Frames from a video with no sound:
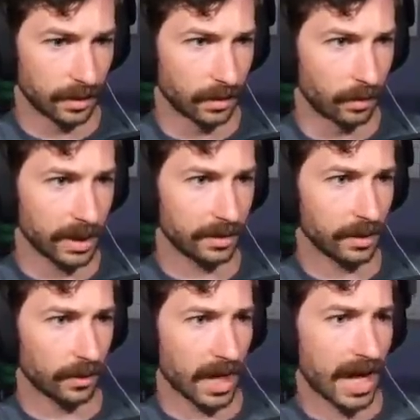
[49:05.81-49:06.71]
What are you doing?
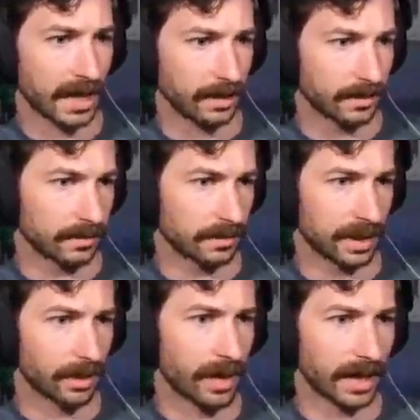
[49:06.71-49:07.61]
Away, hey, away. get
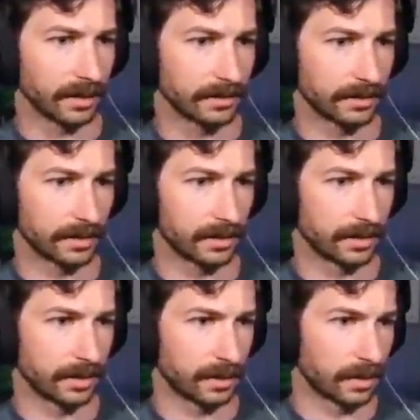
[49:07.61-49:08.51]
away.
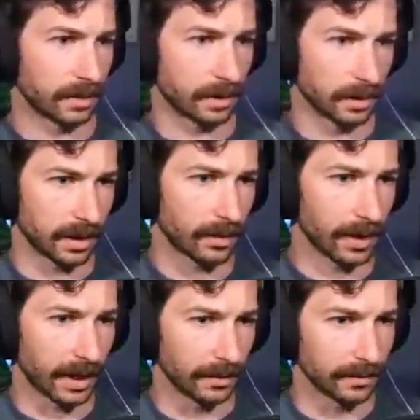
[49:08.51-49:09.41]
Get away.
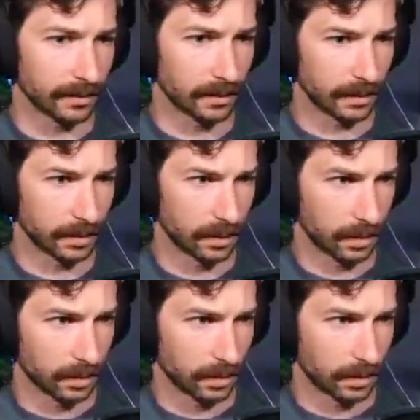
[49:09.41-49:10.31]
i got gonna
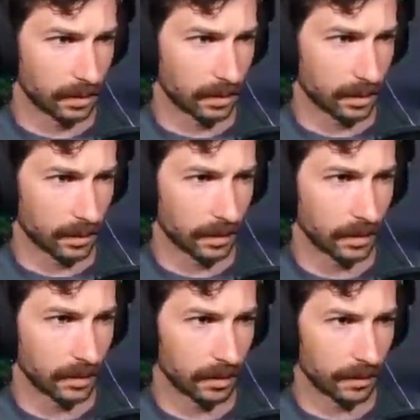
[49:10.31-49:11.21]
throw something at it.
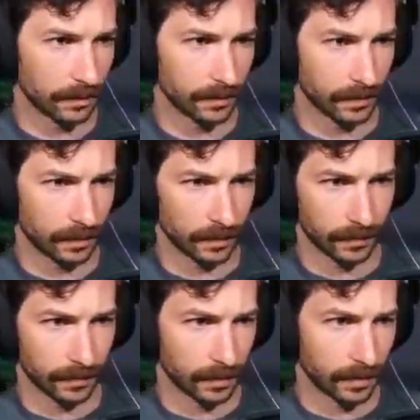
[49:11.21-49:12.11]
That
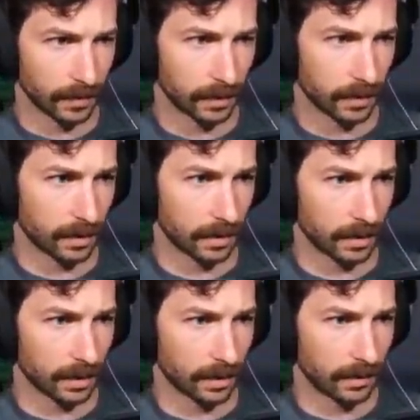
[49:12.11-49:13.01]
didn't help.
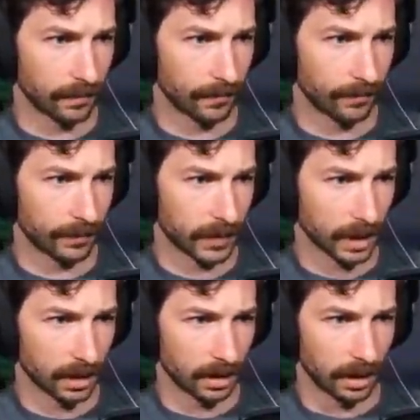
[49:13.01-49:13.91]
Oh,
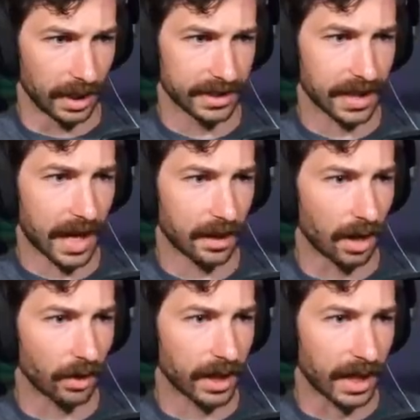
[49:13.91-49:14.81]
fuck. It's got a,
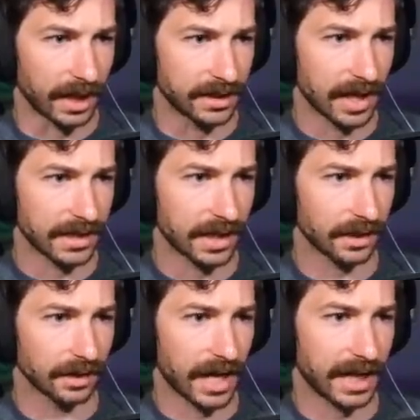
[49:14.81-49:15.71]
okay, it
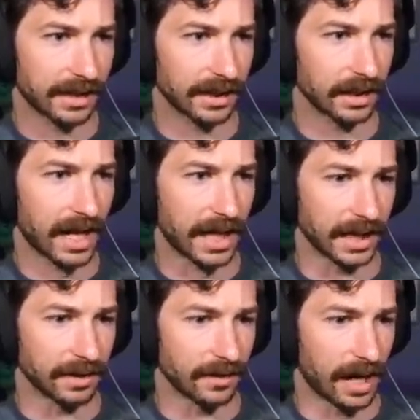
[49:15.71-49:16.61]
doesn't like the light
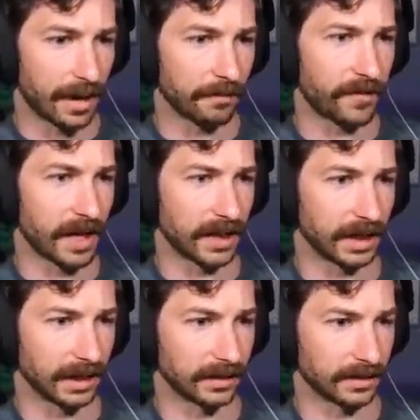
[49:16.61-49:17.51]
I'm finding.